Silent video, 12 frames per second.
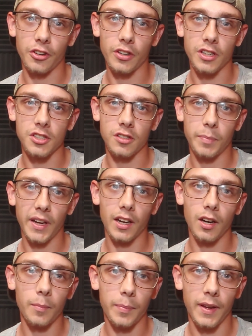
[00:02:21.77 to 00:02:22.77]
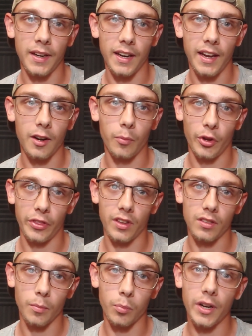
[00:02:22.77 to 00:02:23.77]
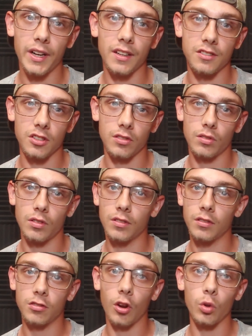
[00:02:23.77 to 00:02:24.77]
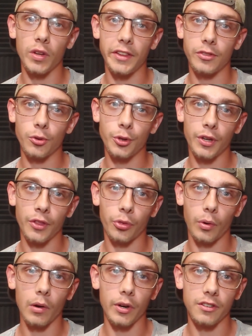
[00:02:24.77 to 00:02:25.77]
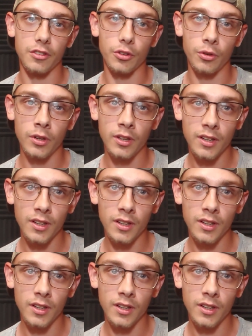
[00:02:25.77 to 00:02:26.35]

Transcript: You can just pick it up and hit them with it. The brick is just so lethal. You can throw it too.